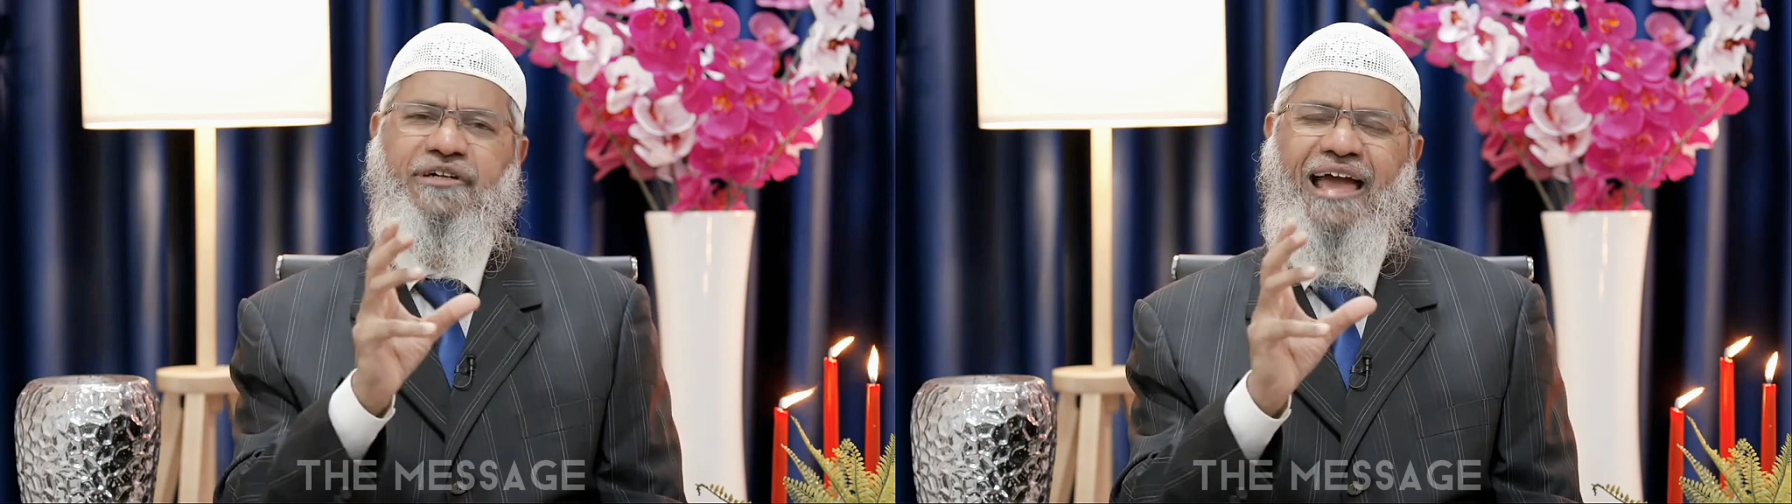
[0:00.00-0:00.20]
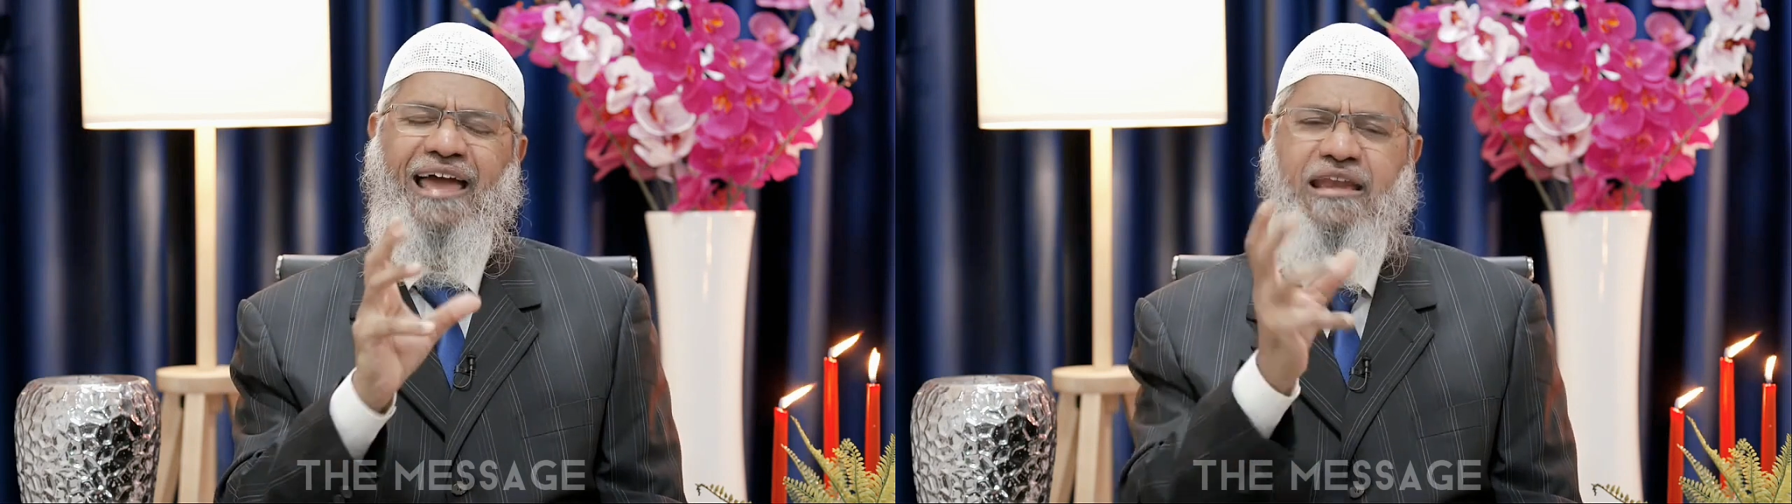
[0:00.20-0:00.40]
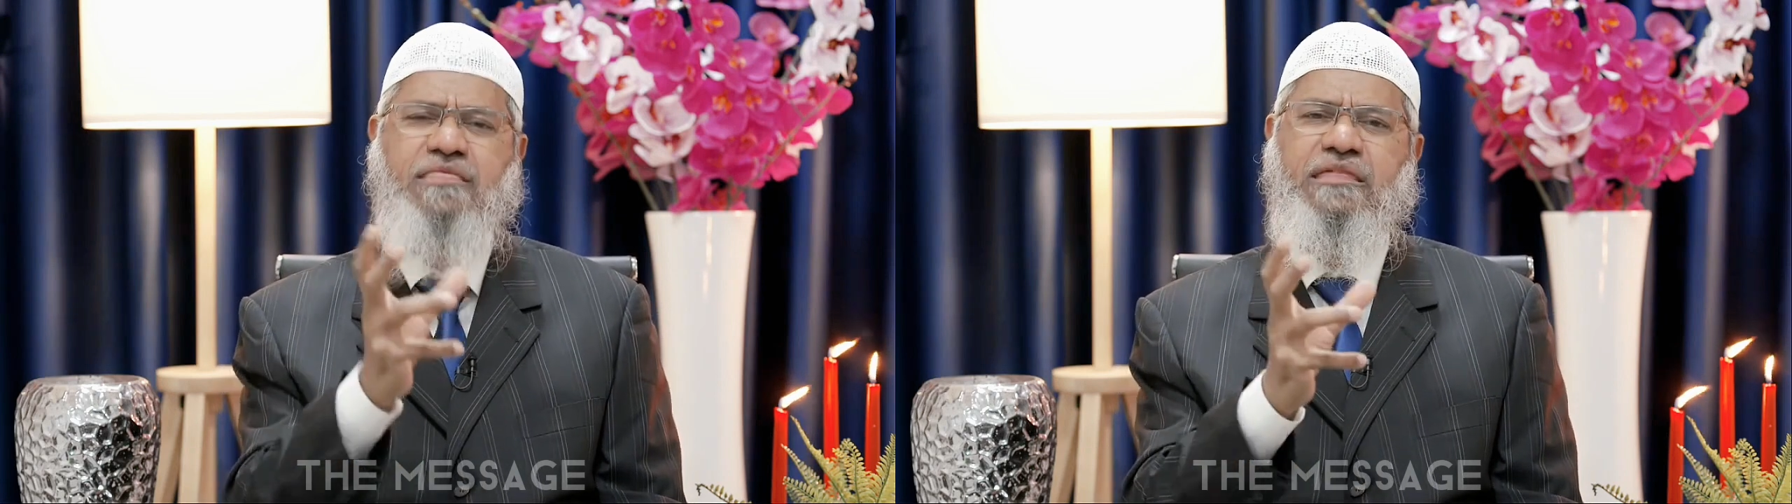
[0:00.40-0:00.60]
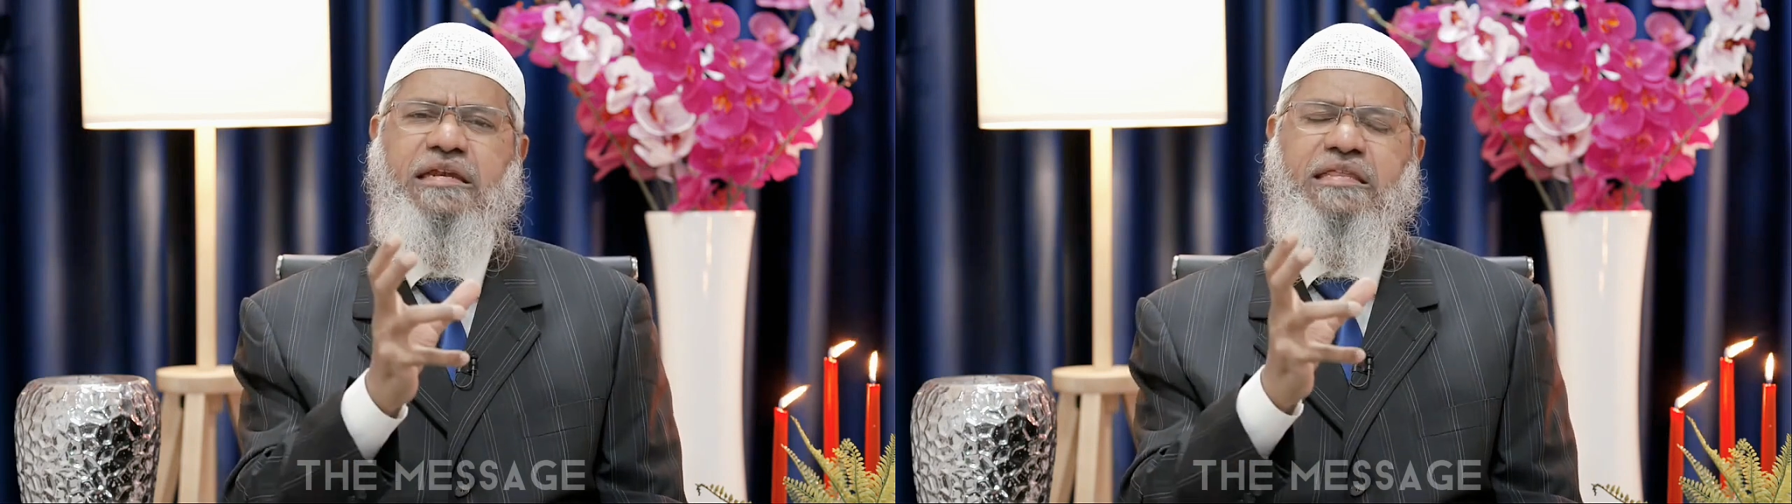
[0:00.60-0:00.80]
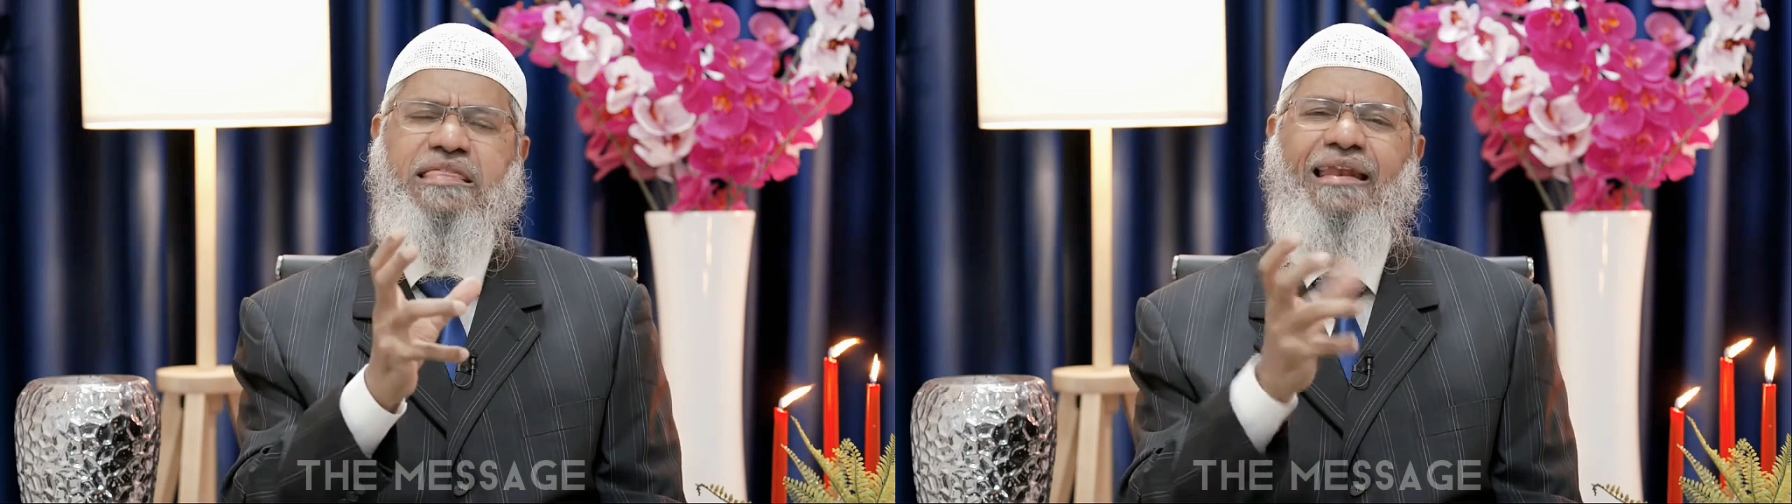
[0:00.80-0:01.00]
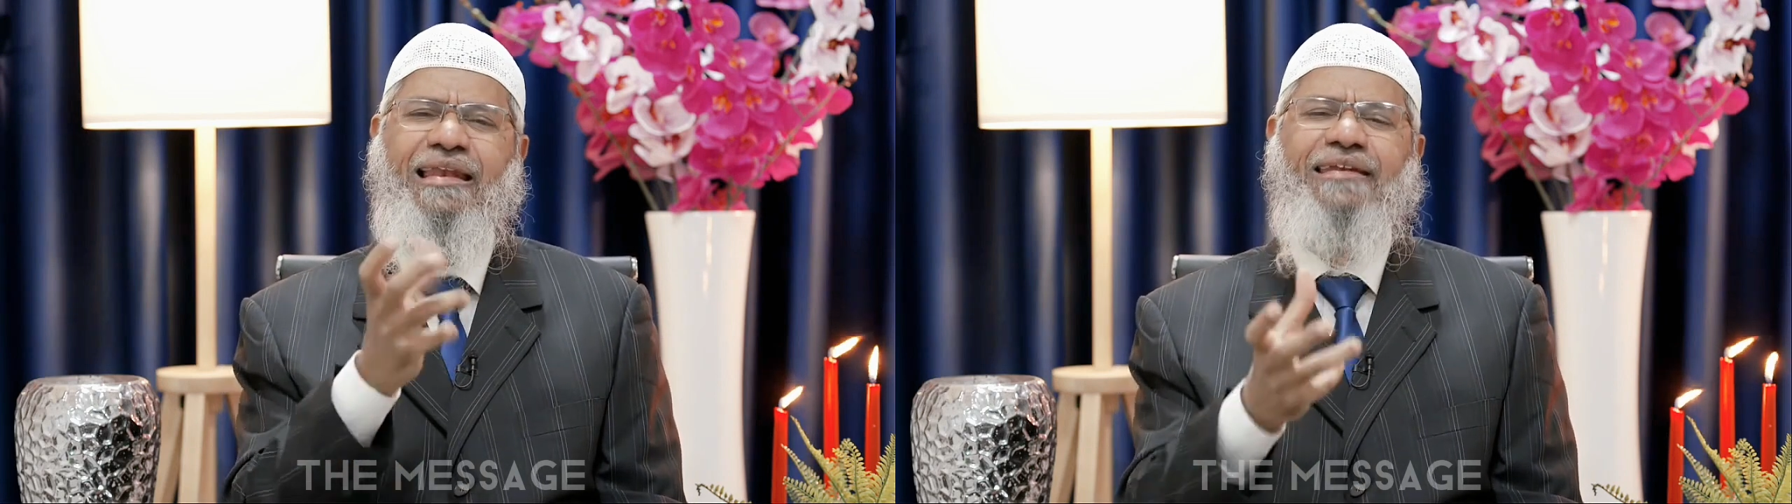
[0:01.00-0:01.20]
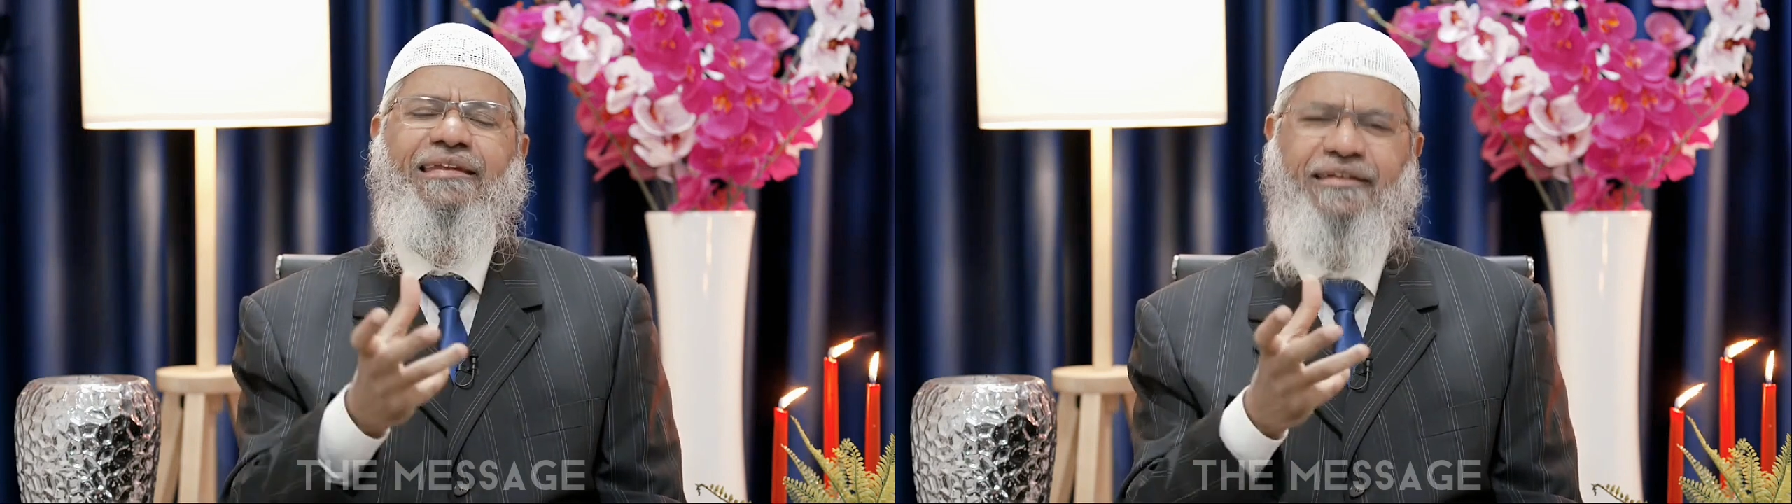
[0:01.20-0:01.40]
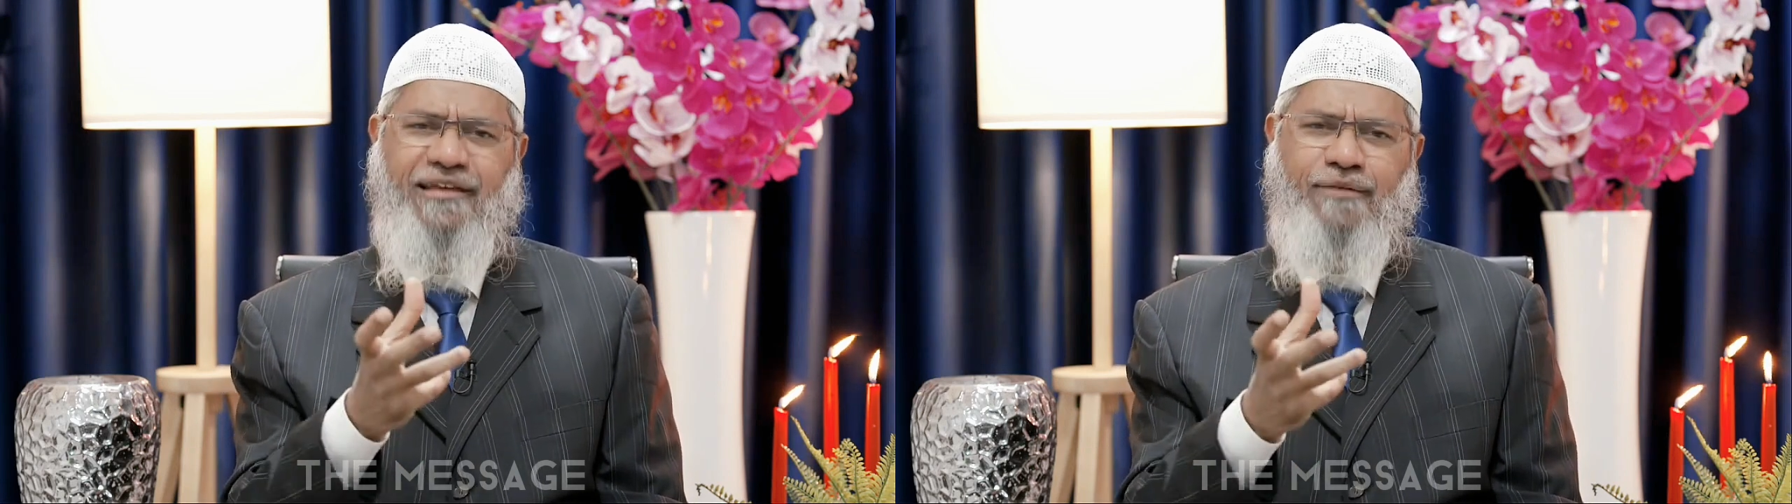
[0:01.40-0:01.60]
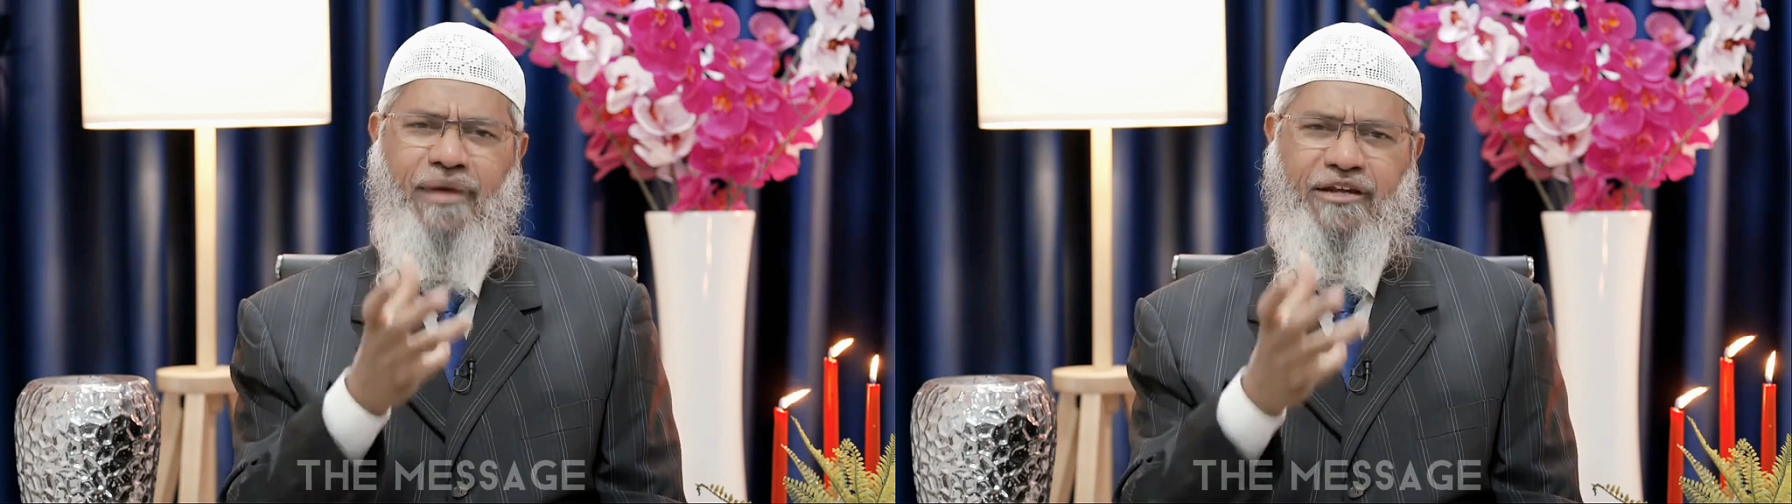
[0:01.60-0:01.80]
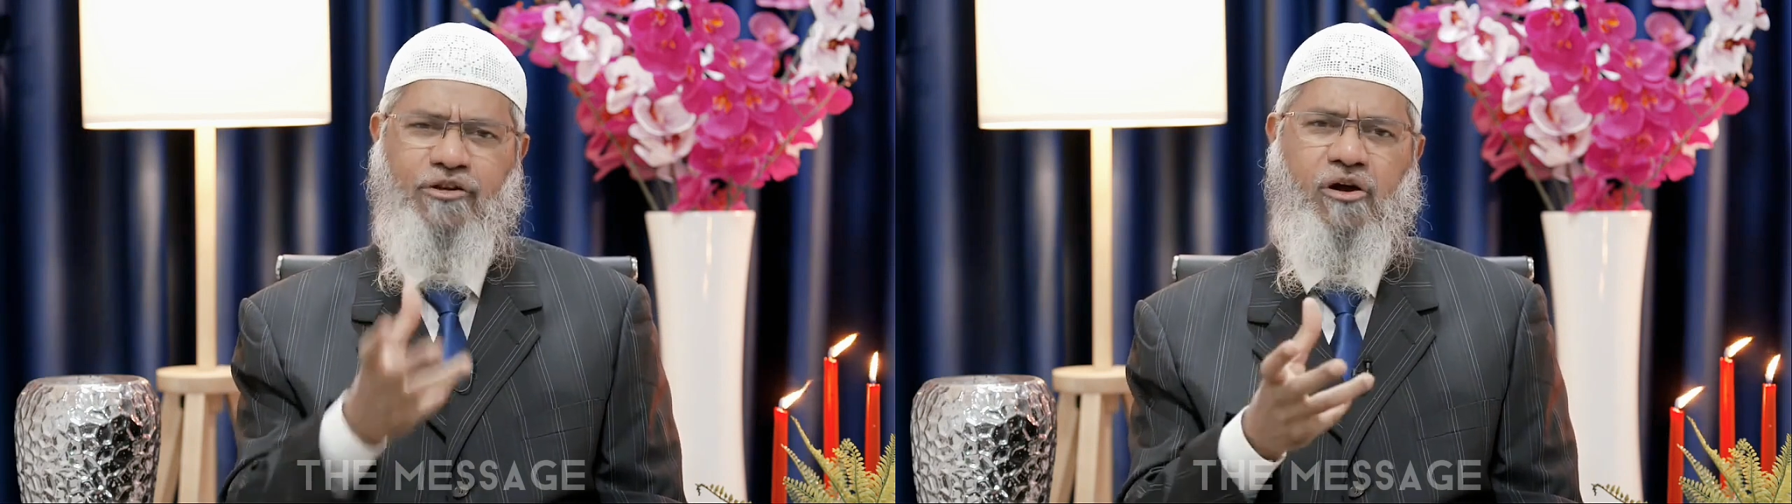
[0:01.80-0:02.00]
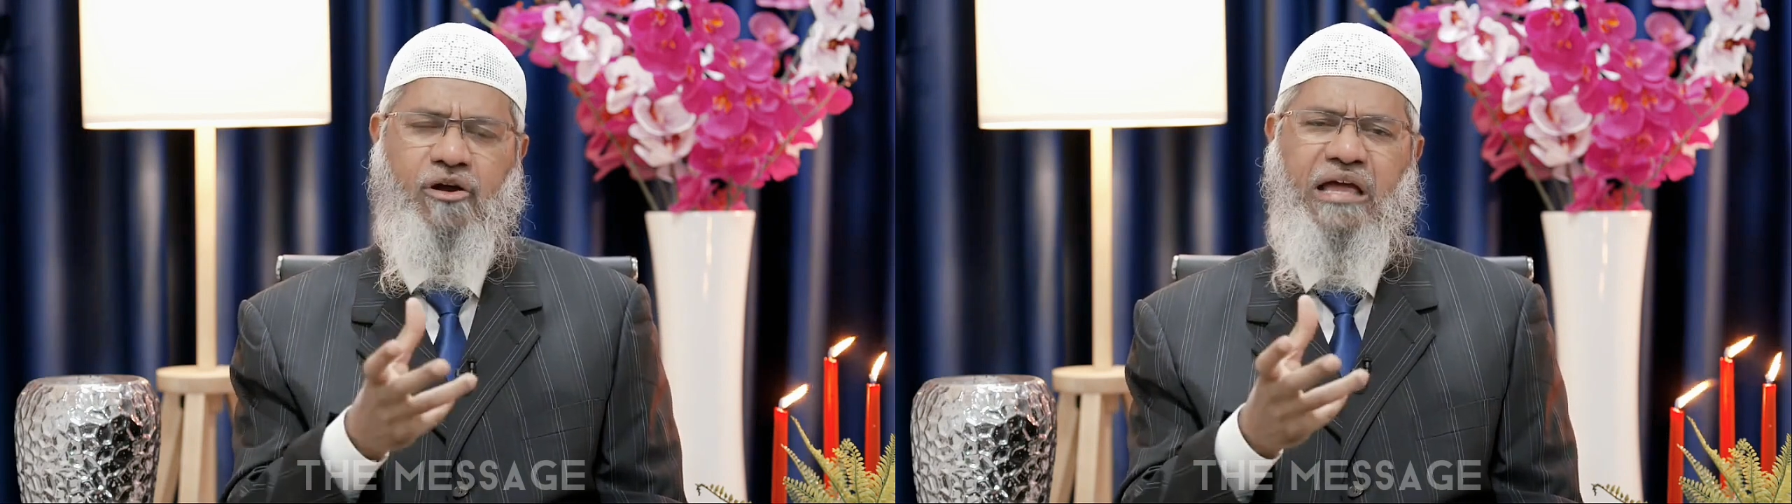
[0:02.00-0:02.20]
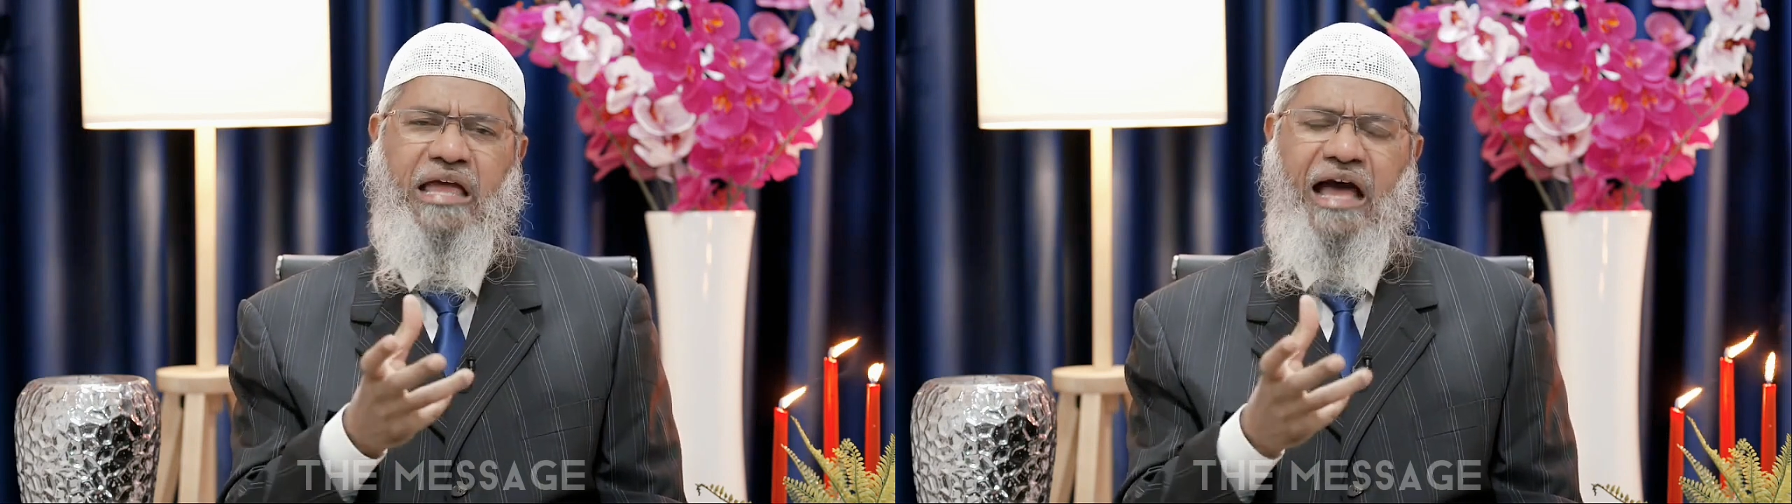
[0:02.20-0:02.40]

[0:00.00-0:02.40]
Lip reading: an incident I related in my talk,